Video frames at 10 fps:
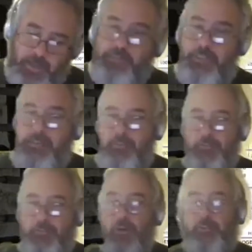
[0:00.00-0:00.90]
things have
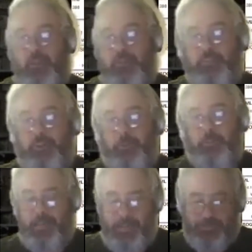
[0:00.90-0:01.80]
evolved over time in
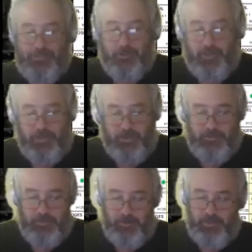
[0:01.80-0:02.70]
the last 9 years,
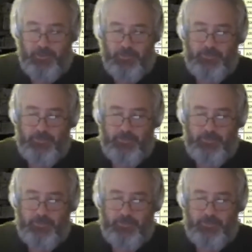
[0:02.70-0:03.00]
and I think it's